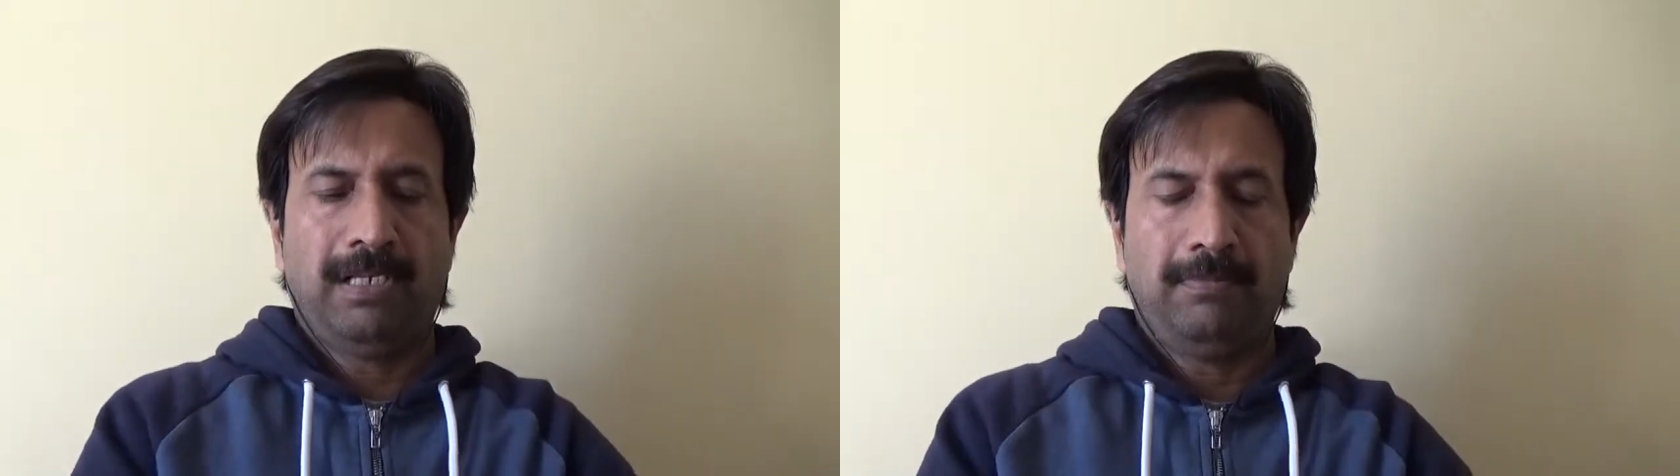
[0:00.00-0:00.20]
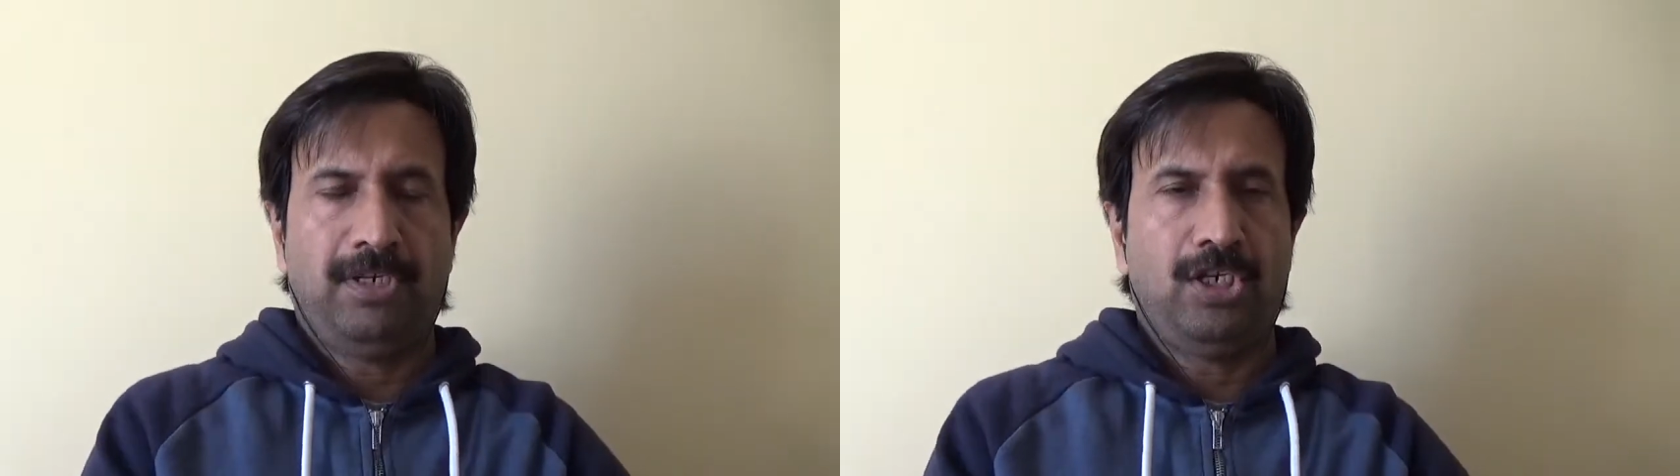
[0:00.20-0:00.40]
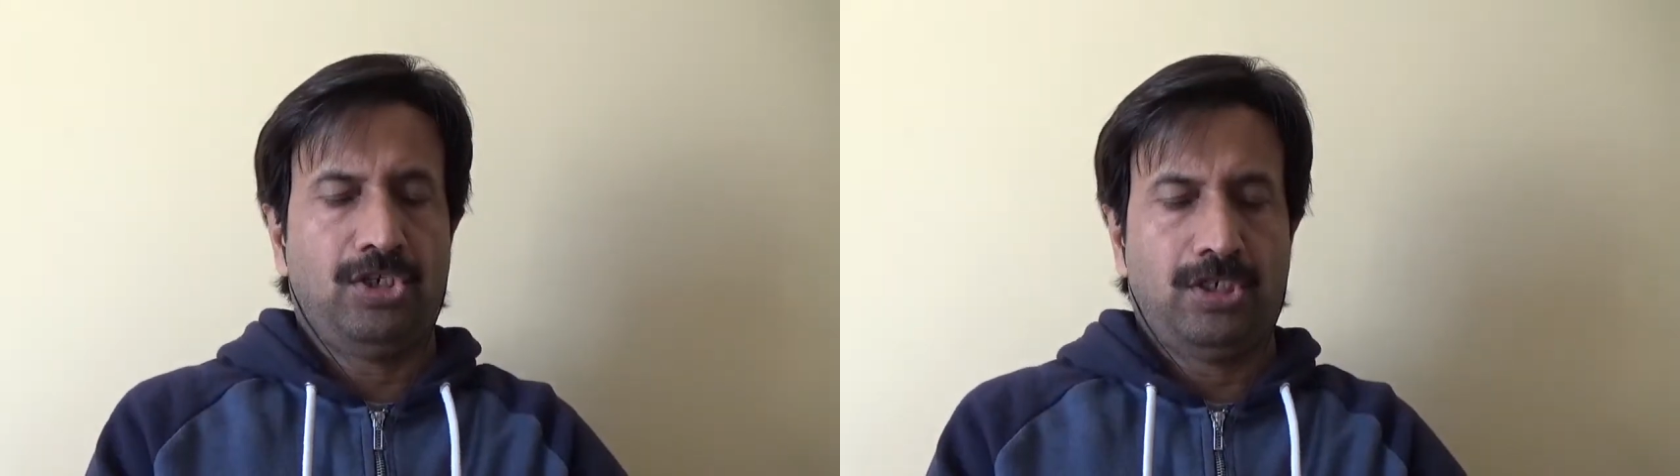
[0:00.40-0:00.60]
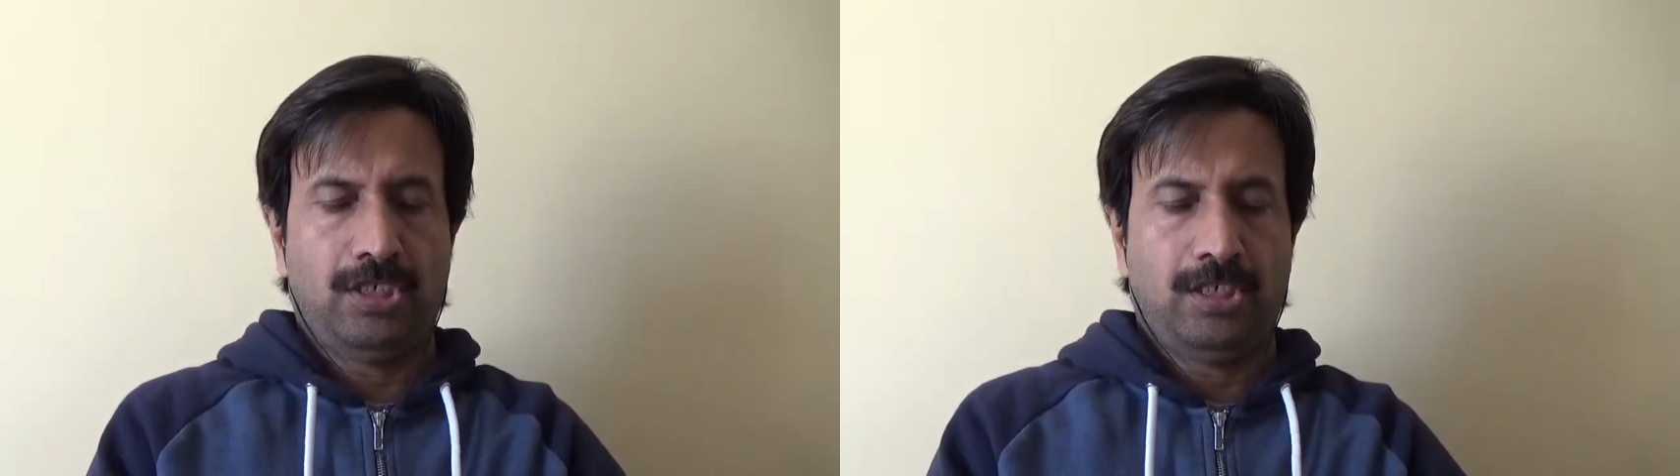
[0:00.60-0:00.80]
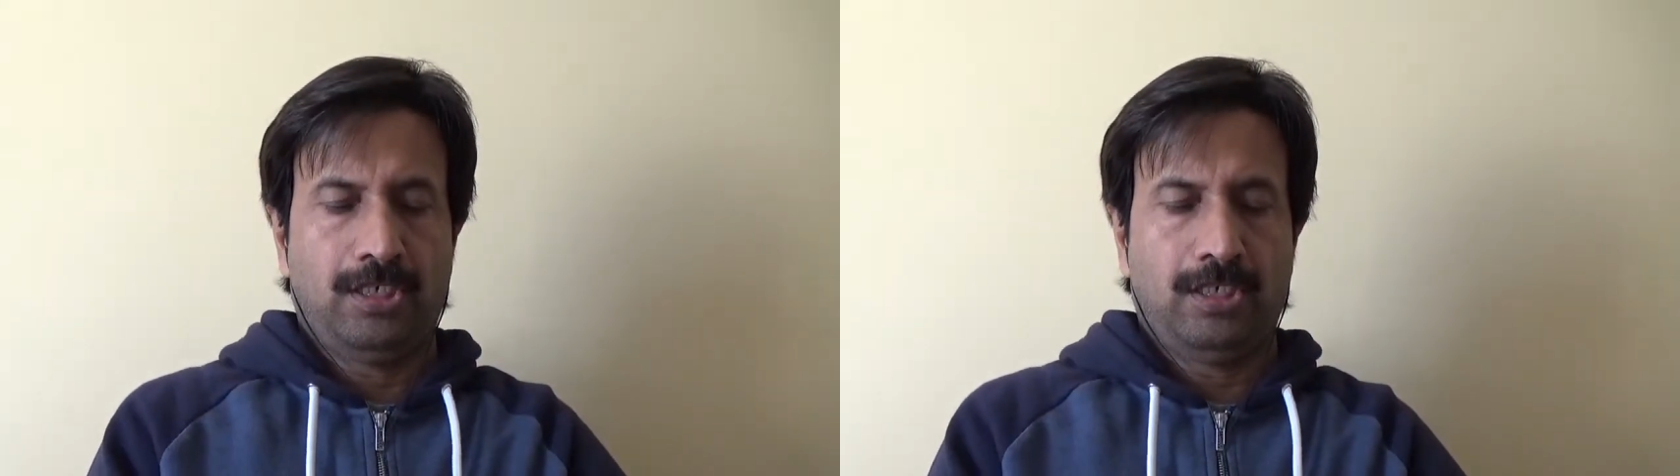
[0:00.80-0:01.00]

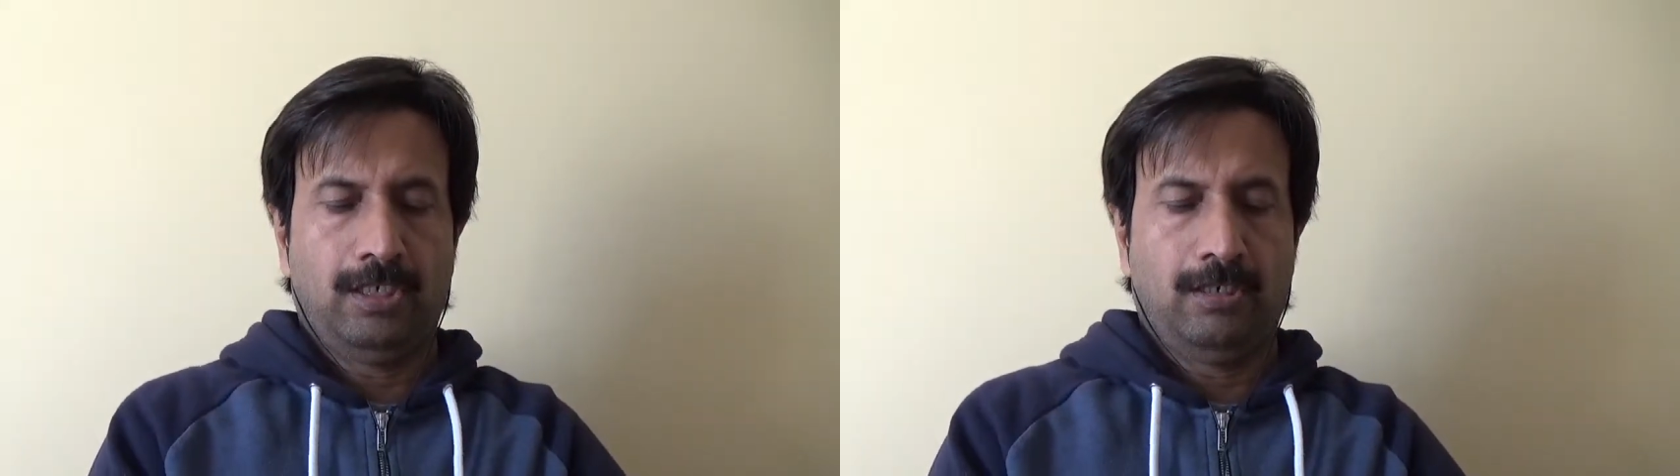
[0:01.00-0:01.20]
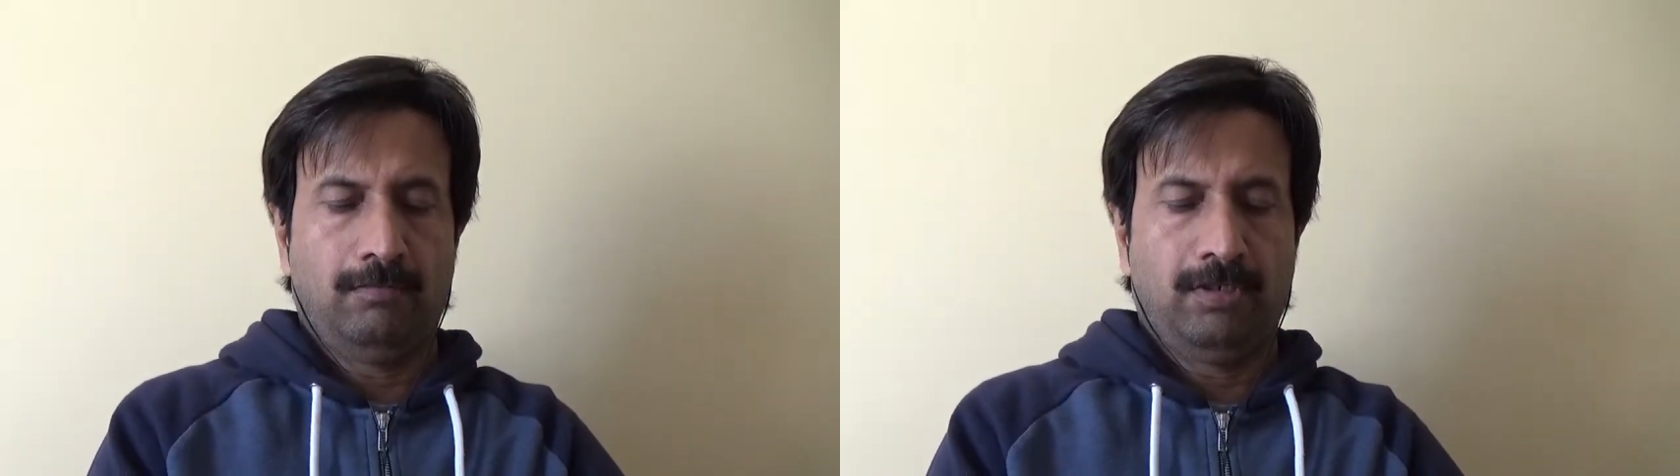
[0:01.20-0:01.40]
palpitations uh,